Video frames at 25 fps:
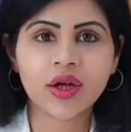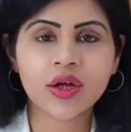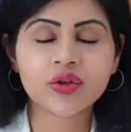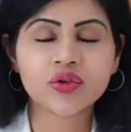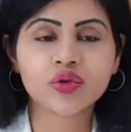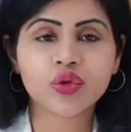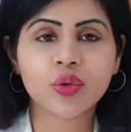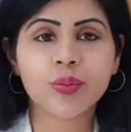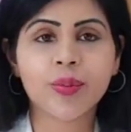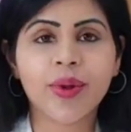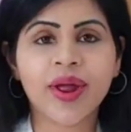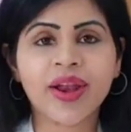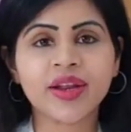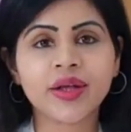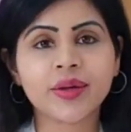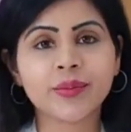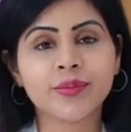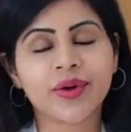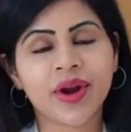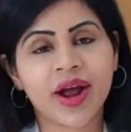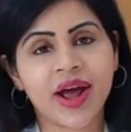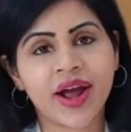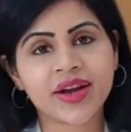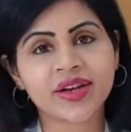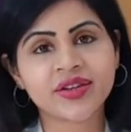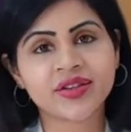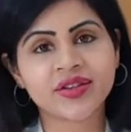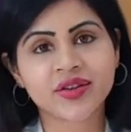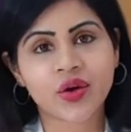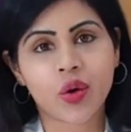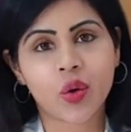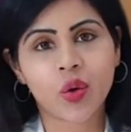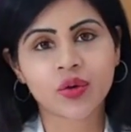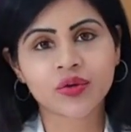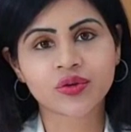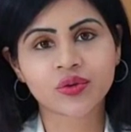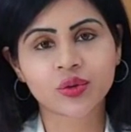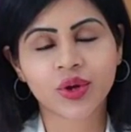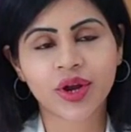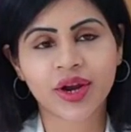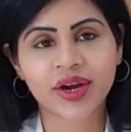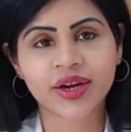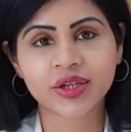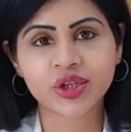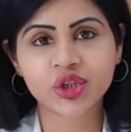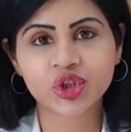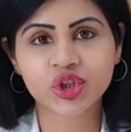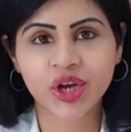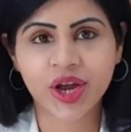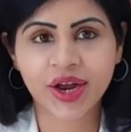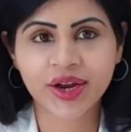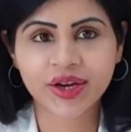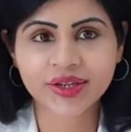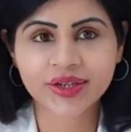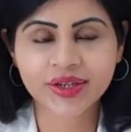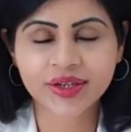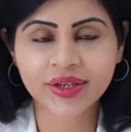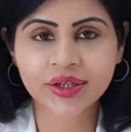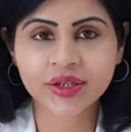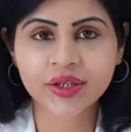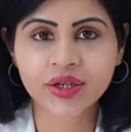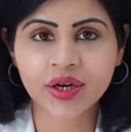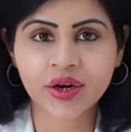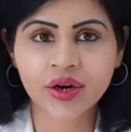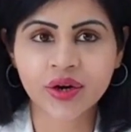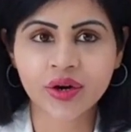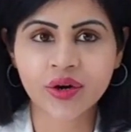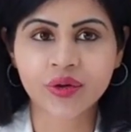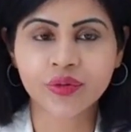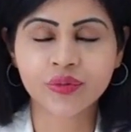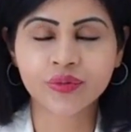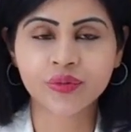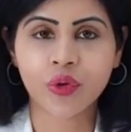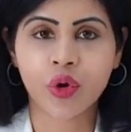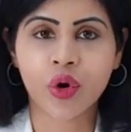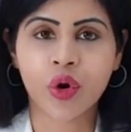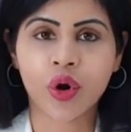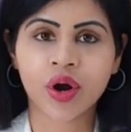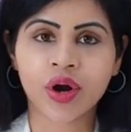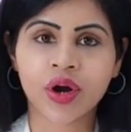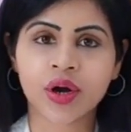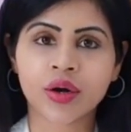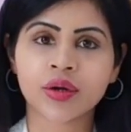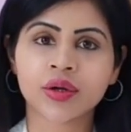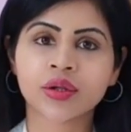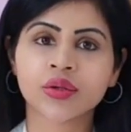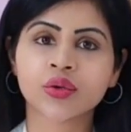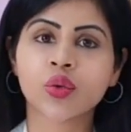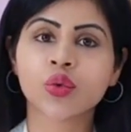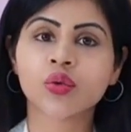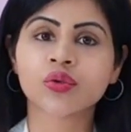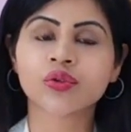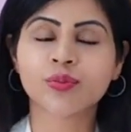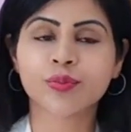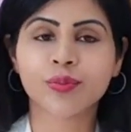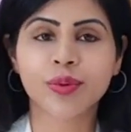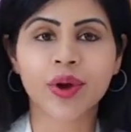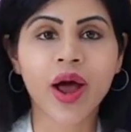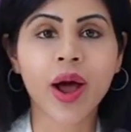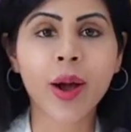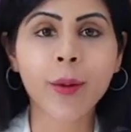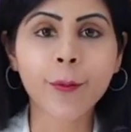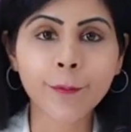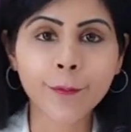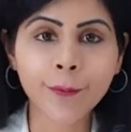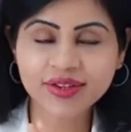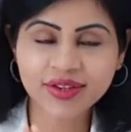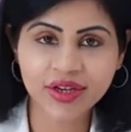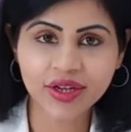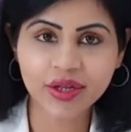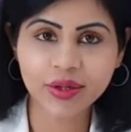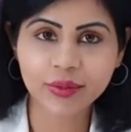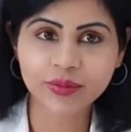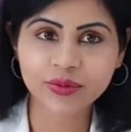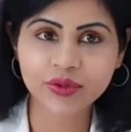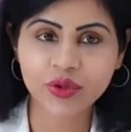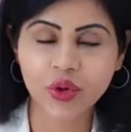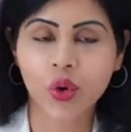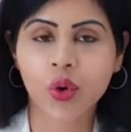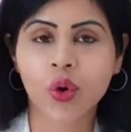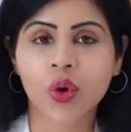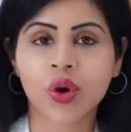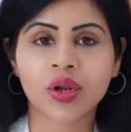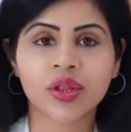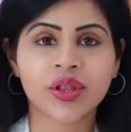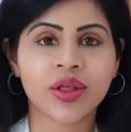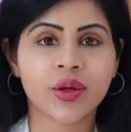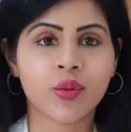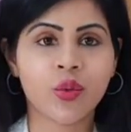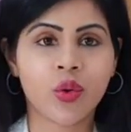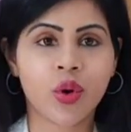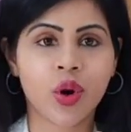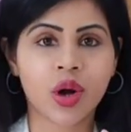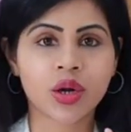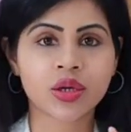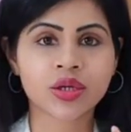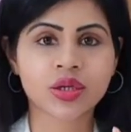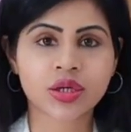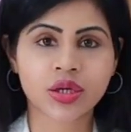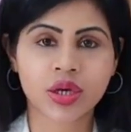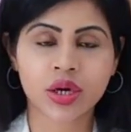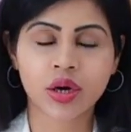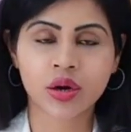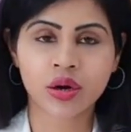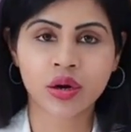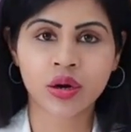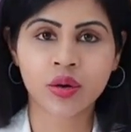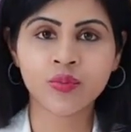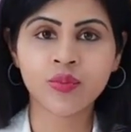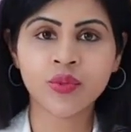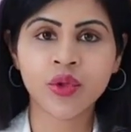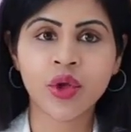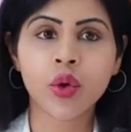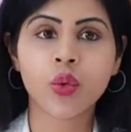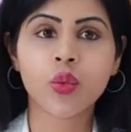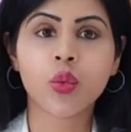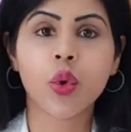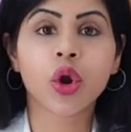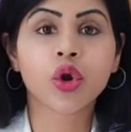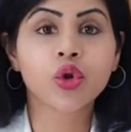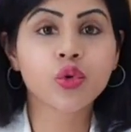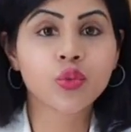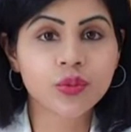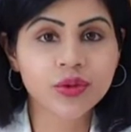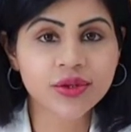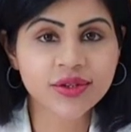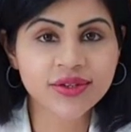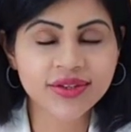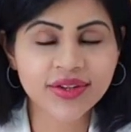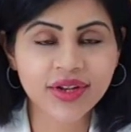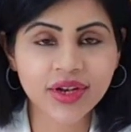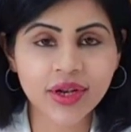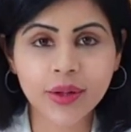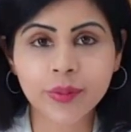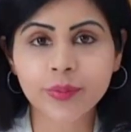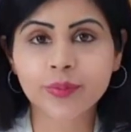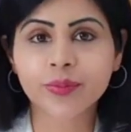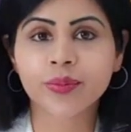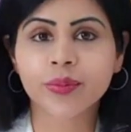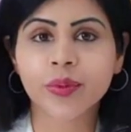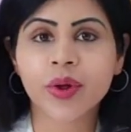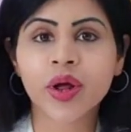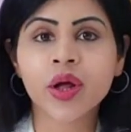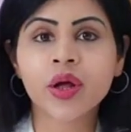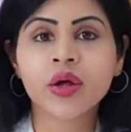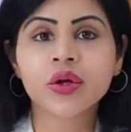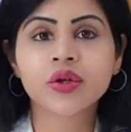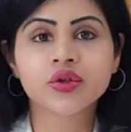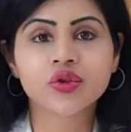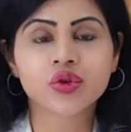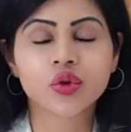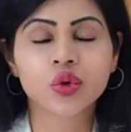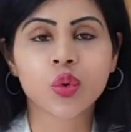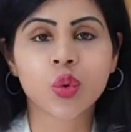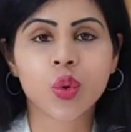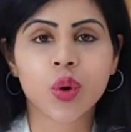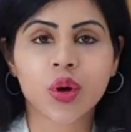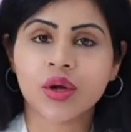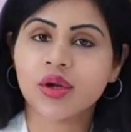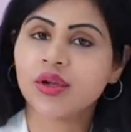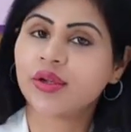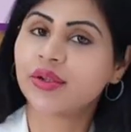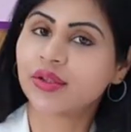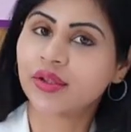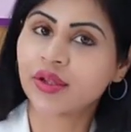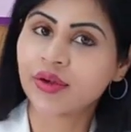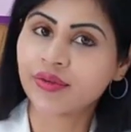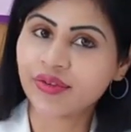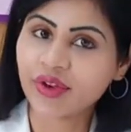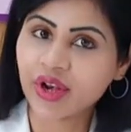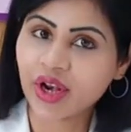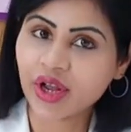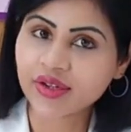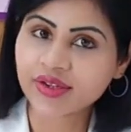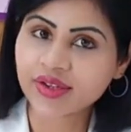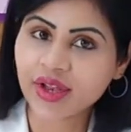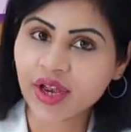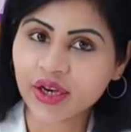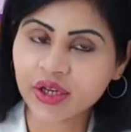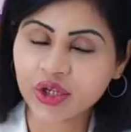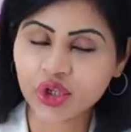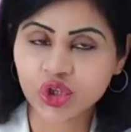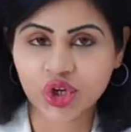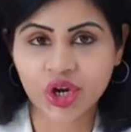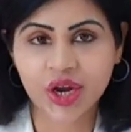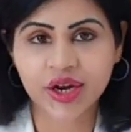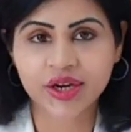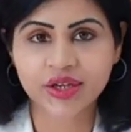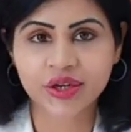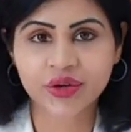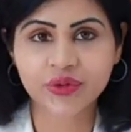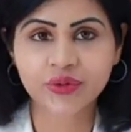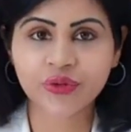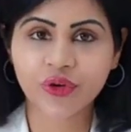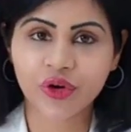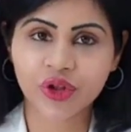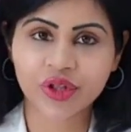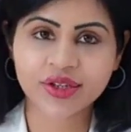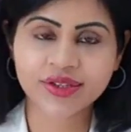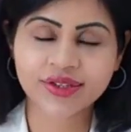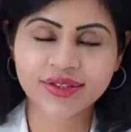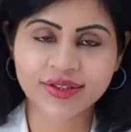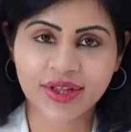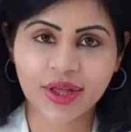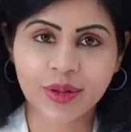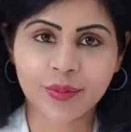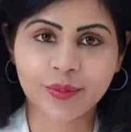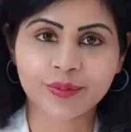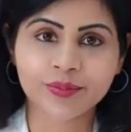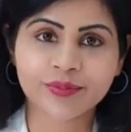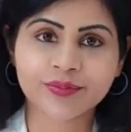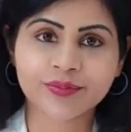So many brides also get injected for those plump lips, or they want voluminous lip. So the fillers are injected for the same.